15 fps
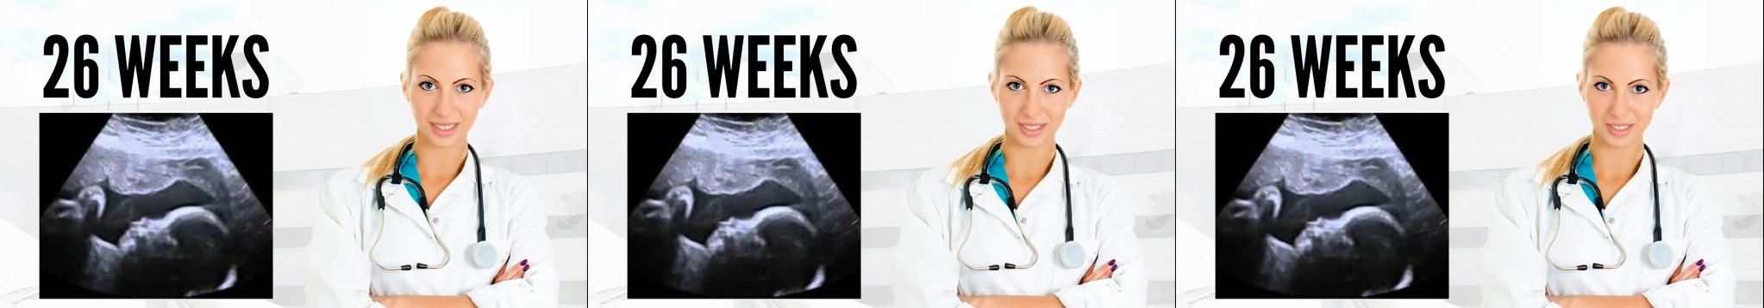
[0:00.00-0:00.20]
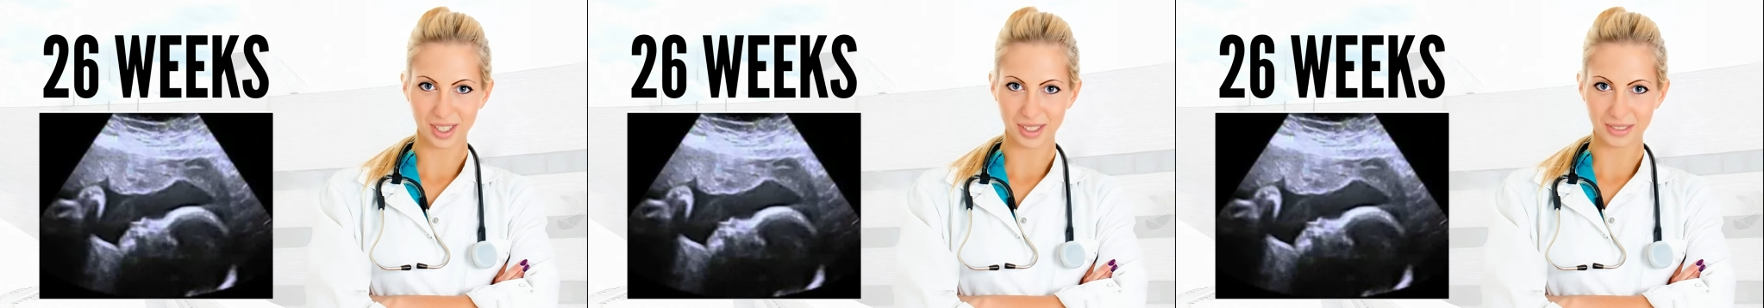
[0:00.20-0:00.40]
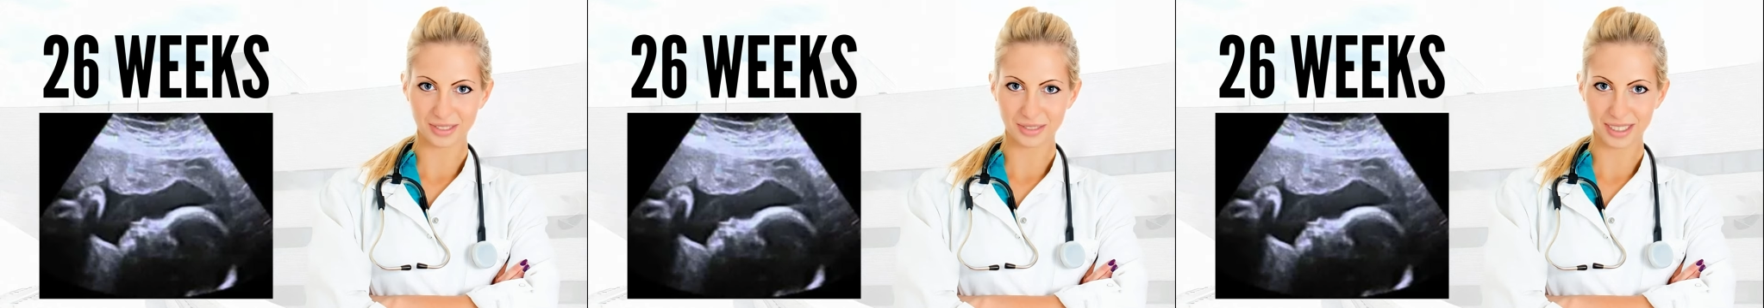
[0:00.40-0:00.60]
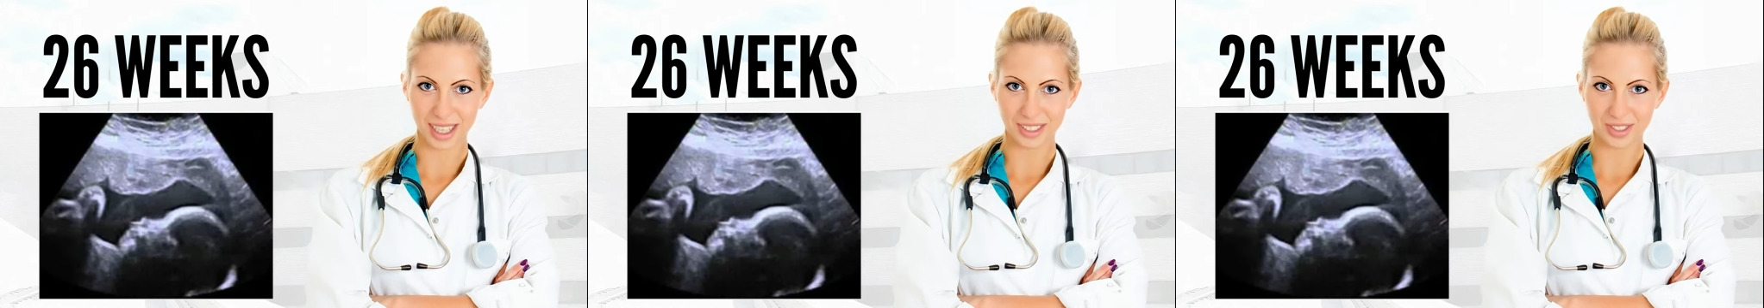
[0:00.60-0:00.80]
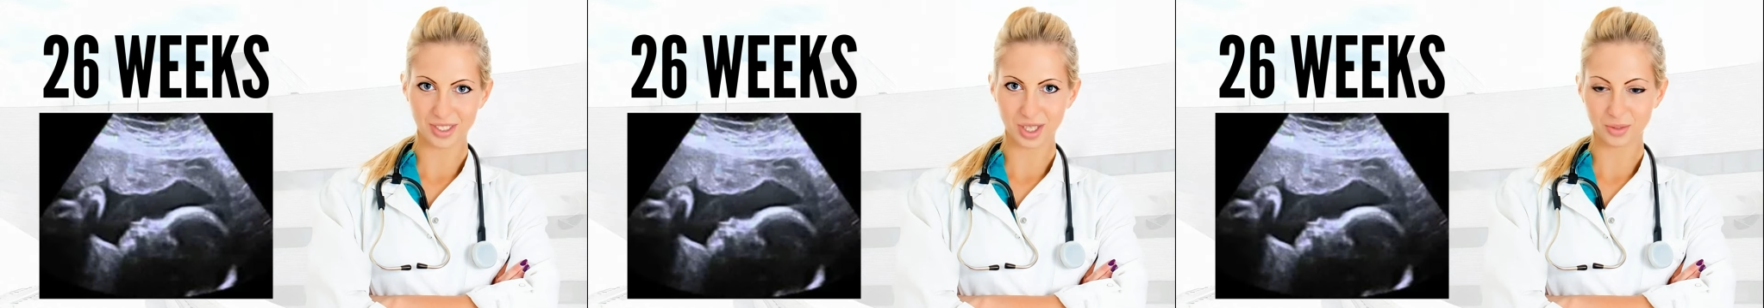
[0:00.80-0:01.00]
and how it is
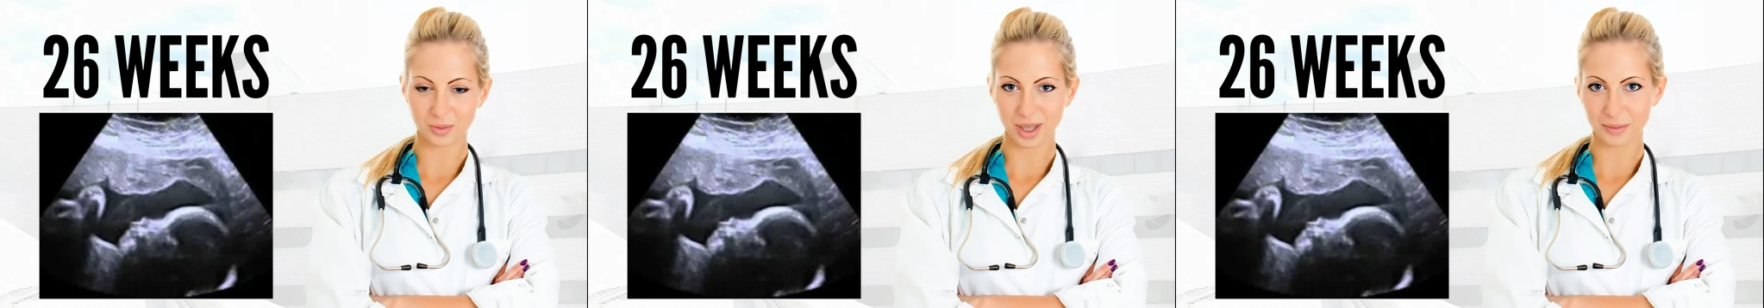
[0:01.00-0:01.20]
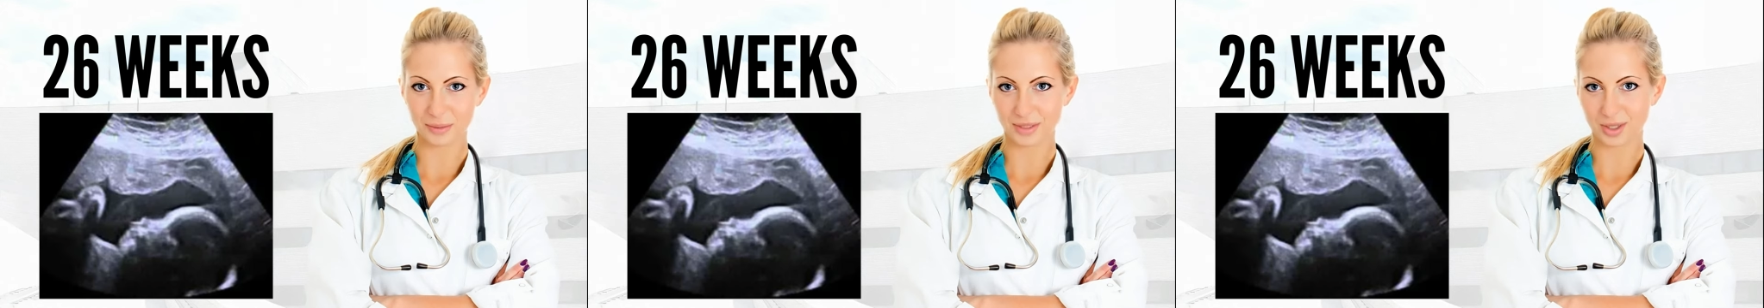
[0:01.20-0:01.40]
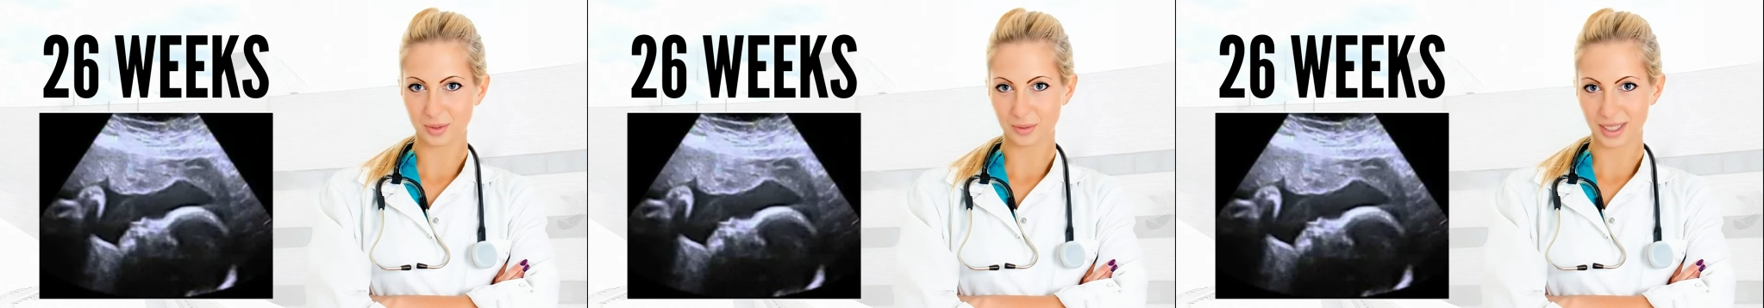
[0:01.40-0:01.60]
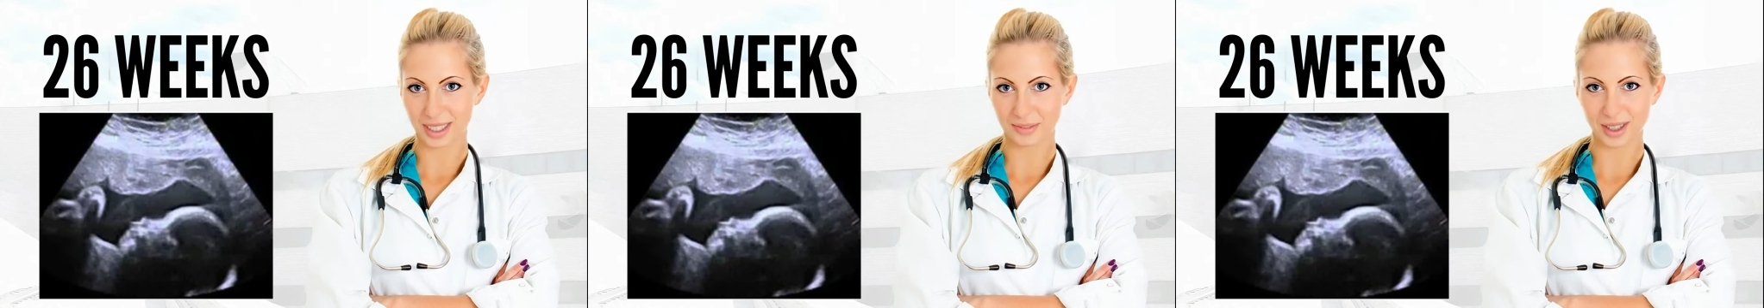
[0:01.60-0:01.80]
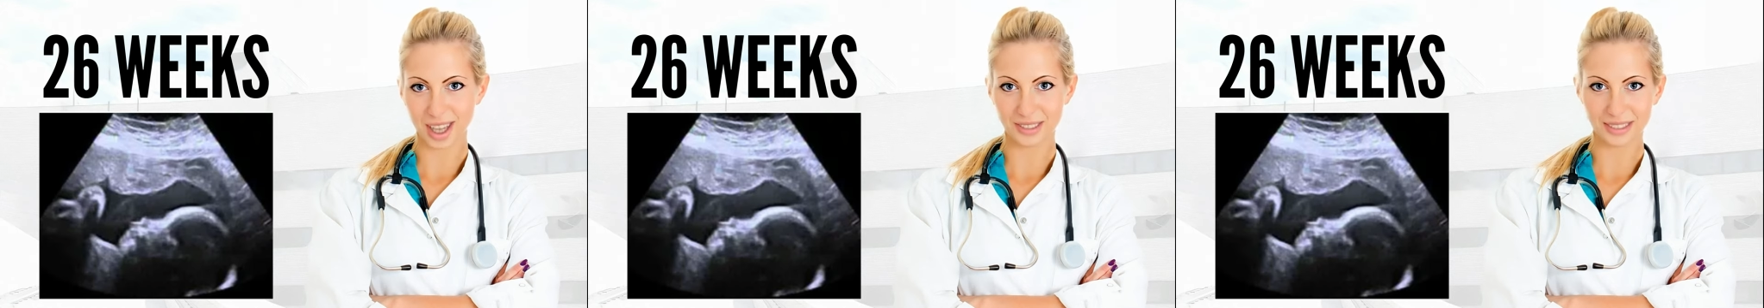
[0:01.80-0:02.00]
inside your tummy.
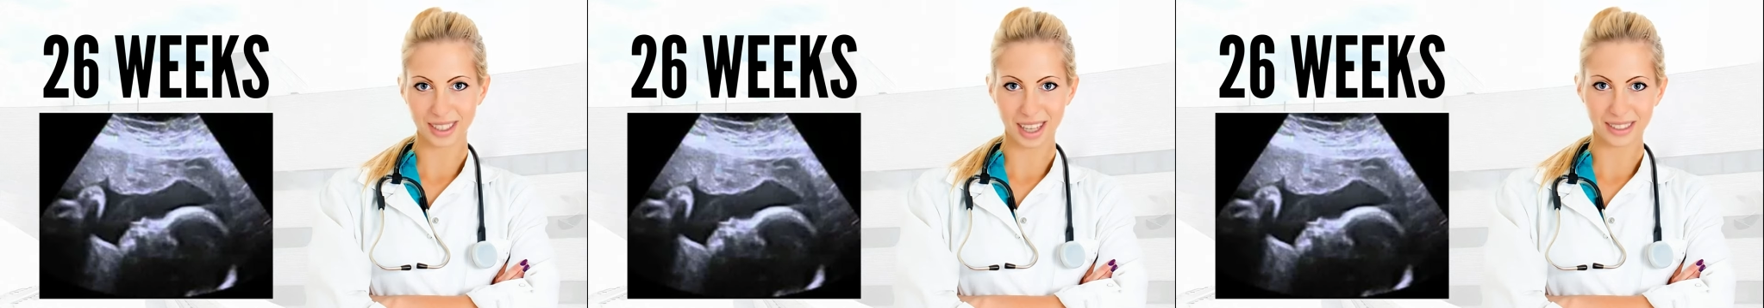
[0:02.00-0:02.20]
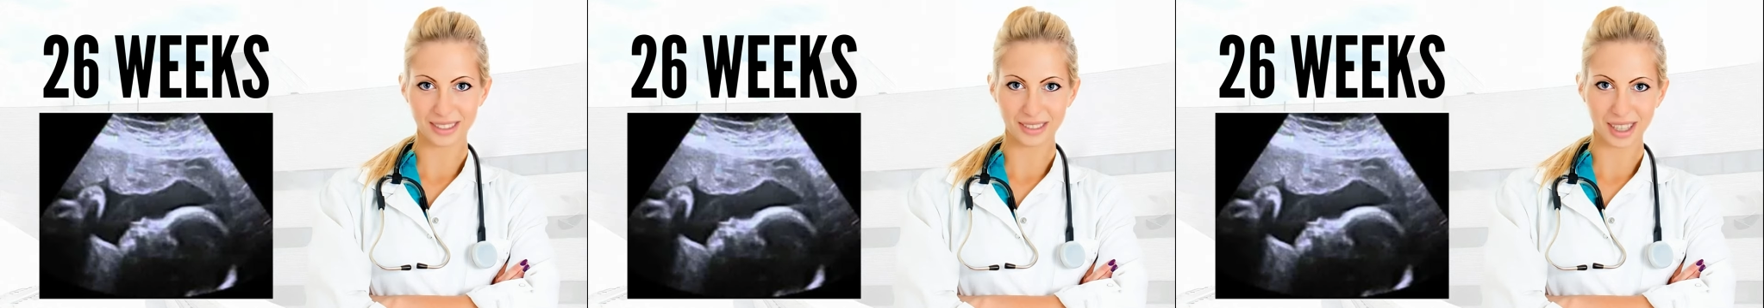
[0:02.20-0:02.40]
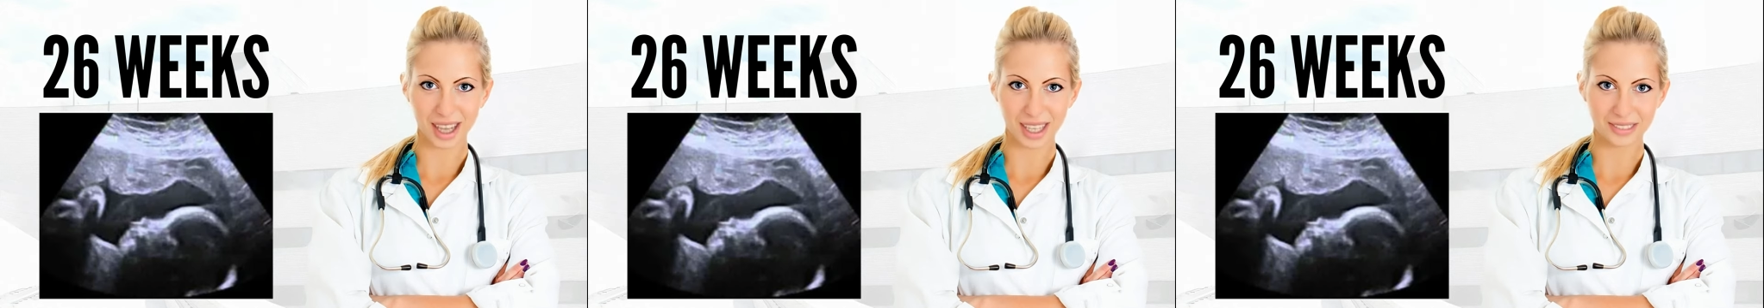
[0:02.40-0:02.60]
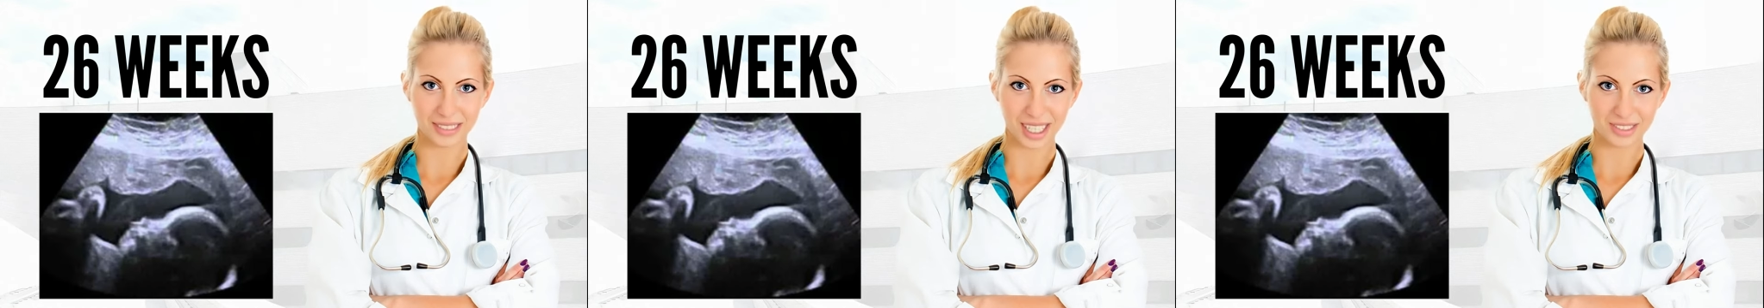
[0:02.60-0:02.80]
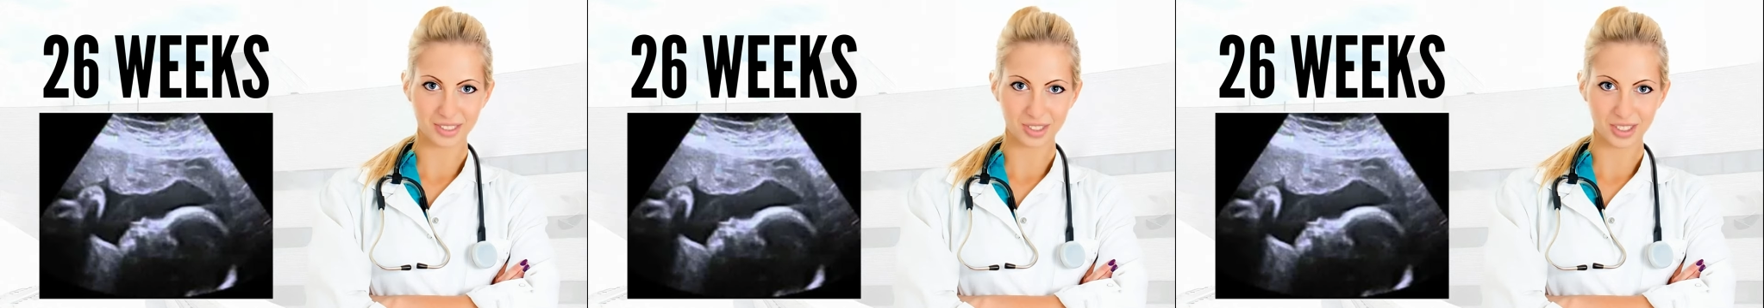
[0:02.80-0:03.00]

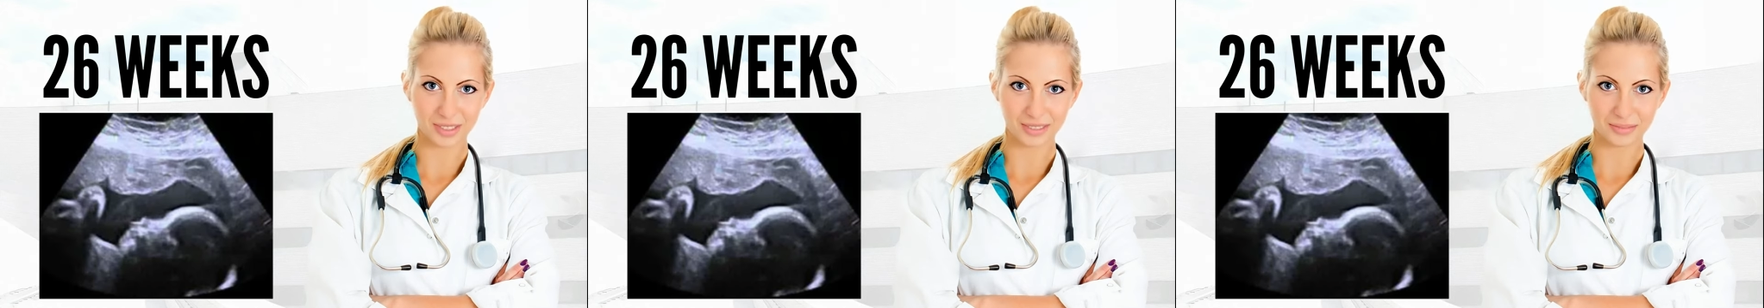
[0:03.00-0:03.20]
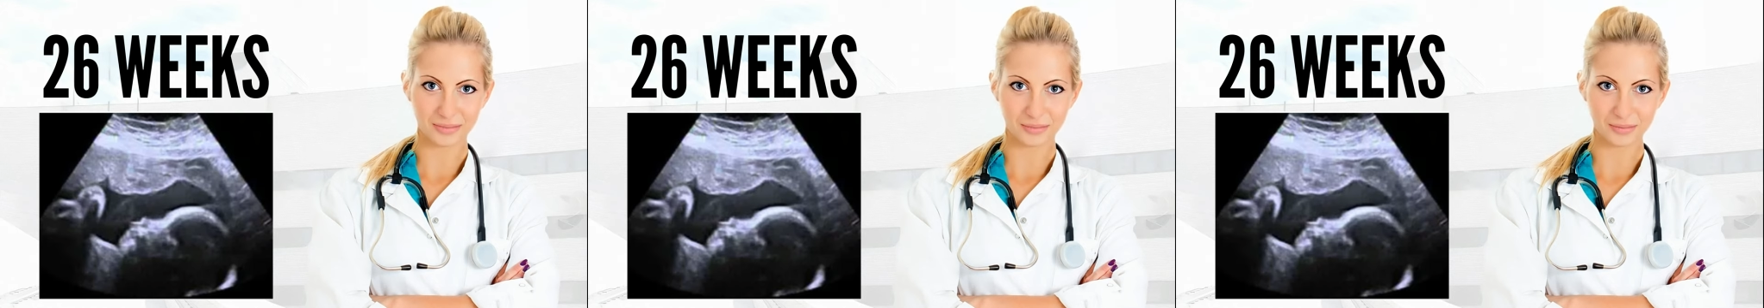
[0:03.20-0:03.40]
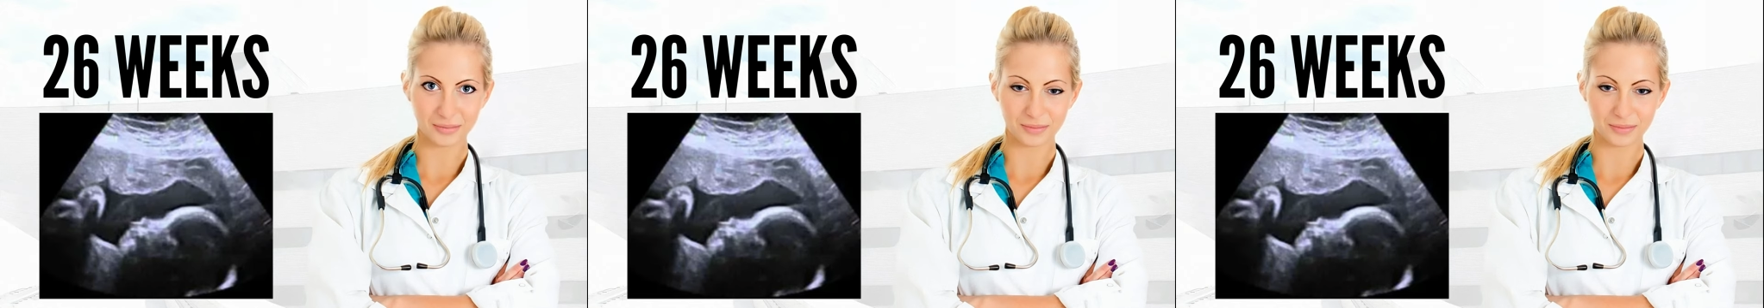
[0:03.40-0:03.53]
Don't miss it.